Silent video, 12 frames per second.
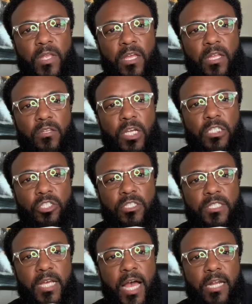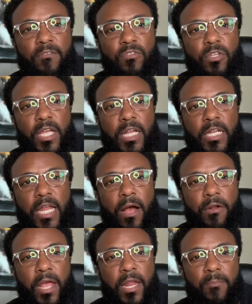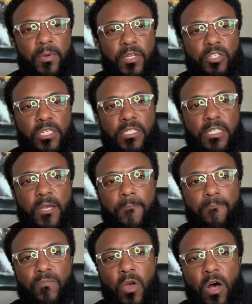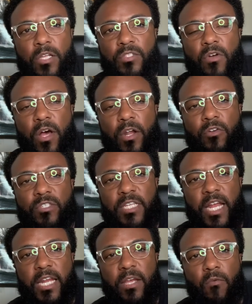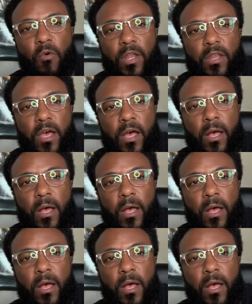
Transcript: and she's kind of looking down at it, but she's also understanding what